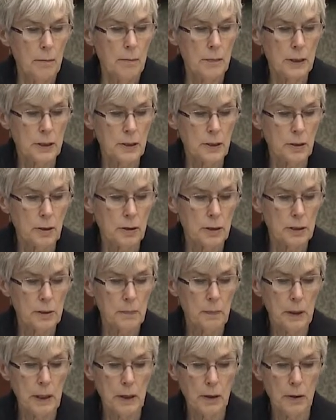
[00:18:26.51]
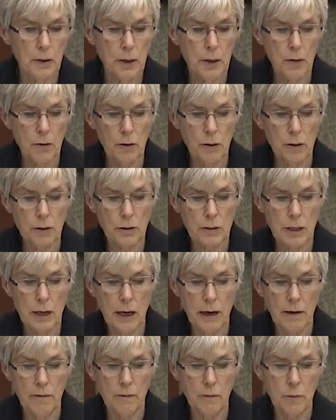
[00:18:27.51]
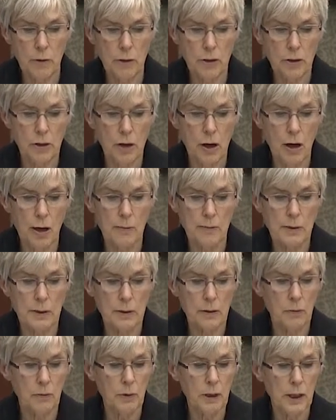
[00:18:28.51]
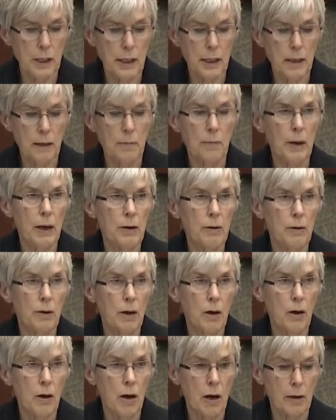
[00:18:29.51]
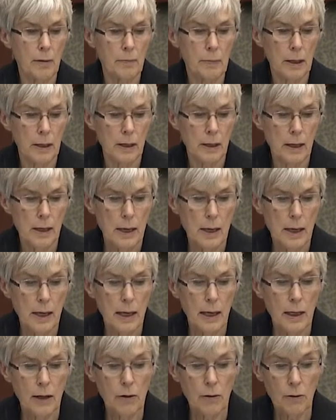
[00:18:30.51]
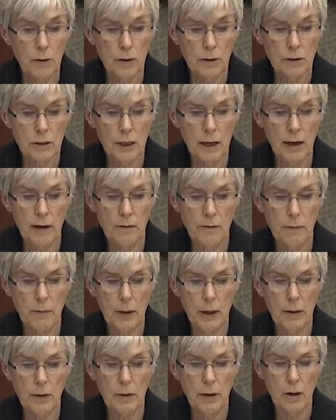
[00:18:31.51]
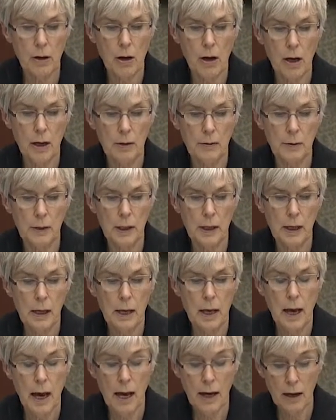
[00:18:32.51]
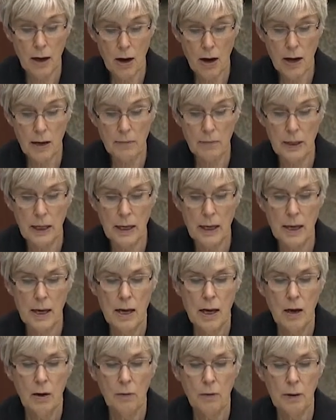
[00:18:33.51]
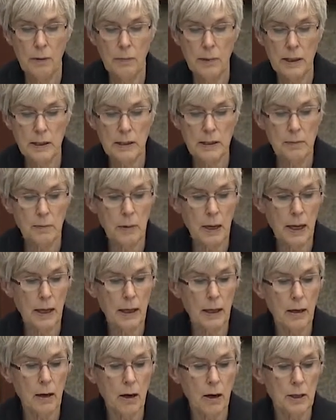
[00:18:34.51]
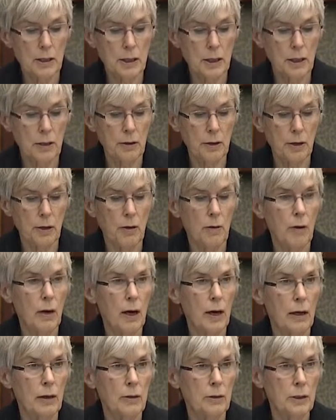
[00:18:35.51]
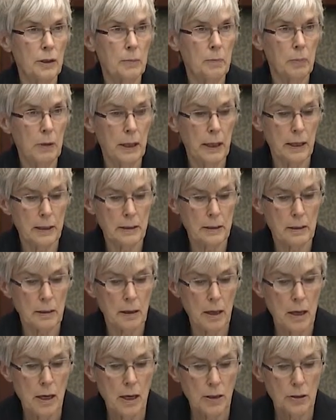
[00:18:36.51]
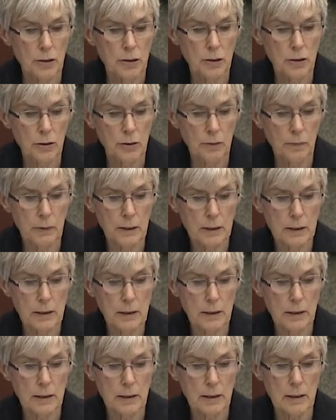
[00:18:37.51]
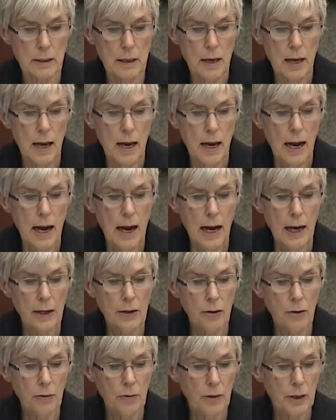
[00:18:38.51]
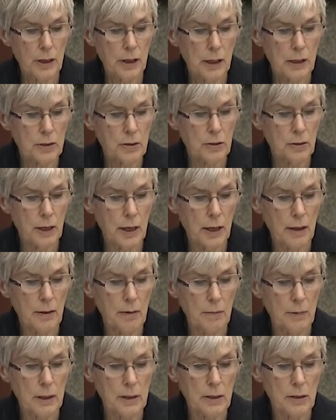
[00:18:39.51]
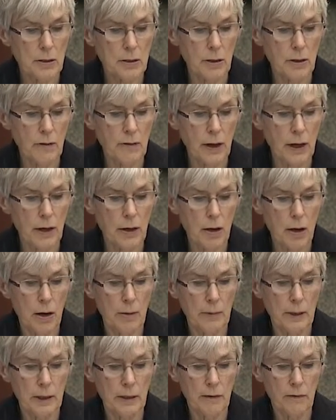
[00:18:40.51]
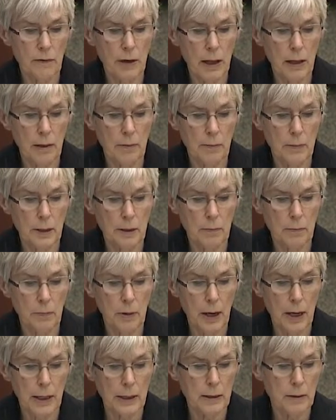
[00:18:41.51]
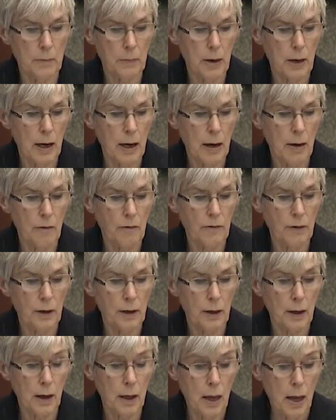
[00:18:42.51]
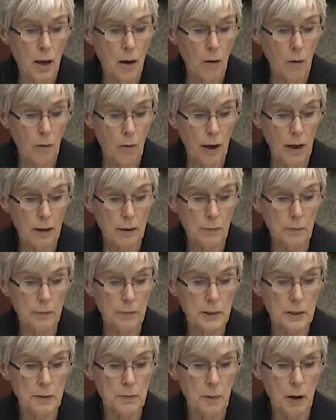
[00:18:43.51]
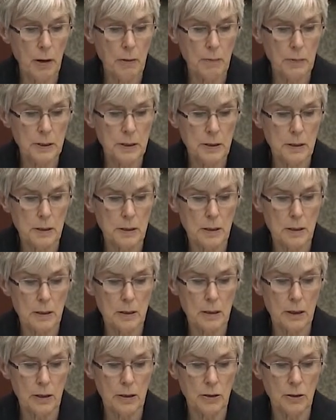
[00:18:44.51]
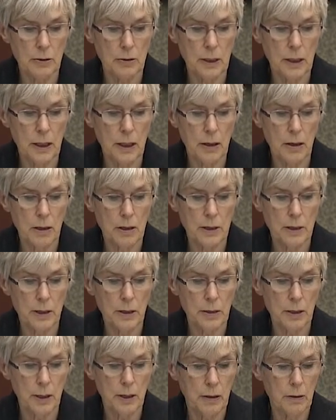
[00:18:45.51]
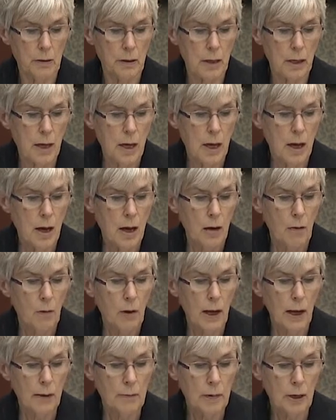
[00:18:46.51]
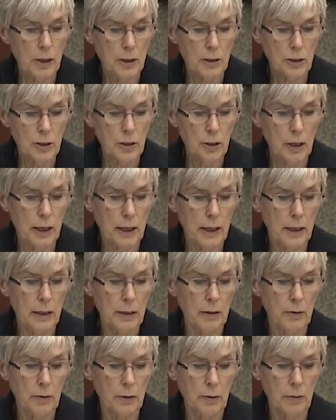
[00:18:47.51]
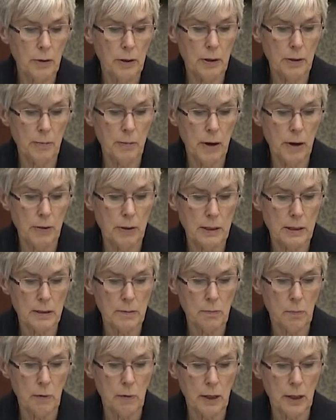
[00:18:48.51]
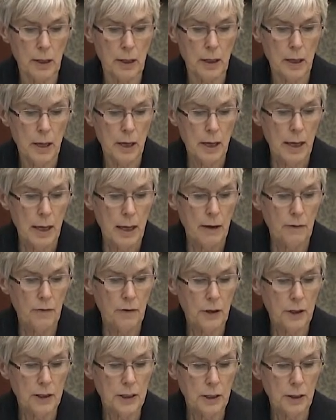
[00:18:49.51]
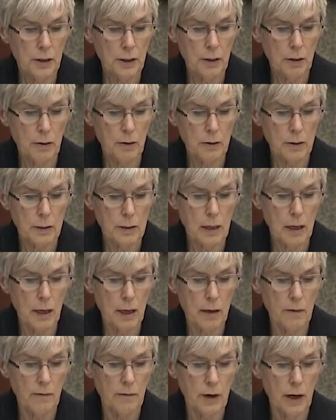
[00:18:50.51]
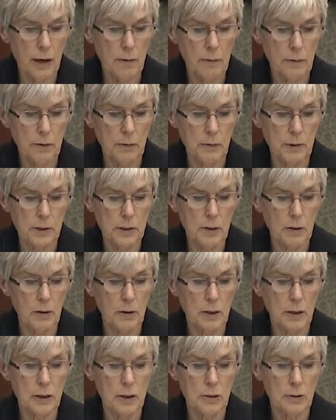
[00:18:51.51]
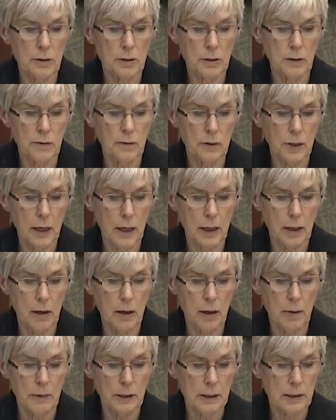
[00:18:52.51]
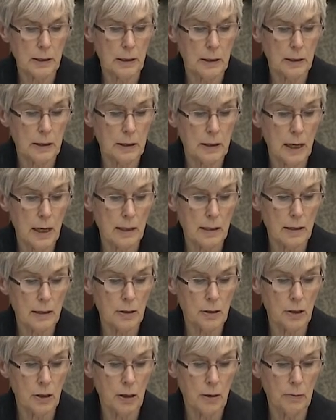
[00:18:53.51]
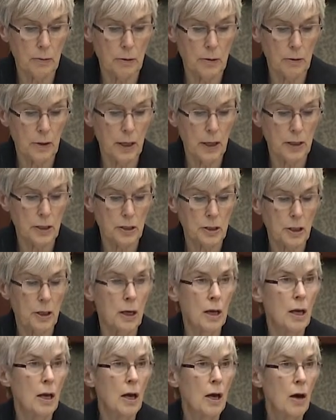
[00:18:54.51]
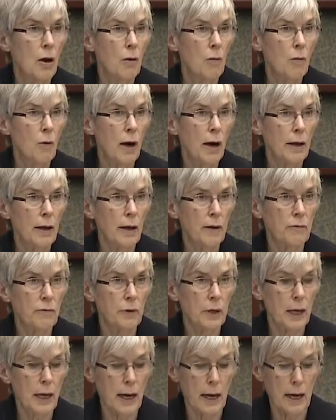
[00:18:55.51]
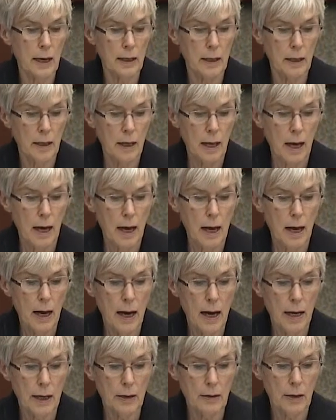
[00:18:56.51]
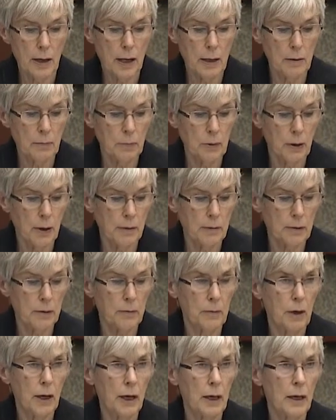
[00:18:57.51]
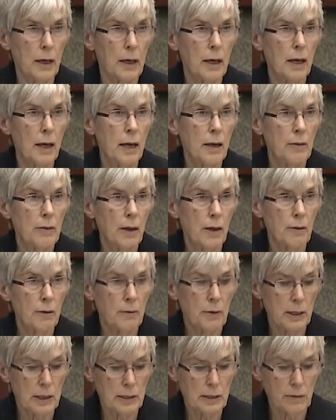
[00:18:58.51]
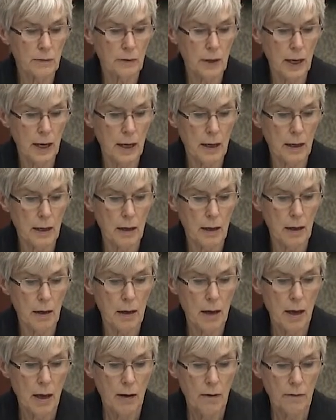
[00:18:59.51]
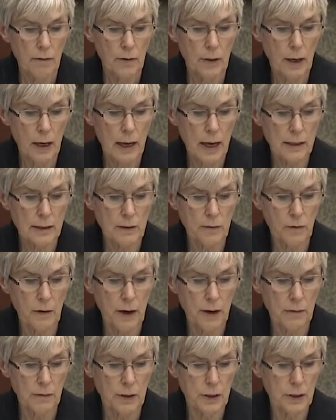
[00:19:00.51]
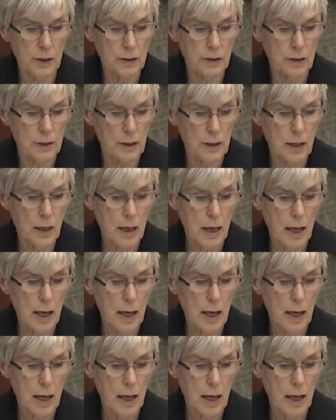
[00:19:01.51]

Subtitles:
Mr. Speaker, in order to have more jobs, we need a better economy. In order to have a better economy, we must make Ontario a good place to do business. I know that yesterday the Minister of Economic Development bragged about how very well small businesses are doing in Ontario. Well, I'm not sure I can agree with him on this point. If Ontario's environment was so conducive to economic success and job creation, why have we had a higher unemployment rate than the rest of Canada for the last 5 years?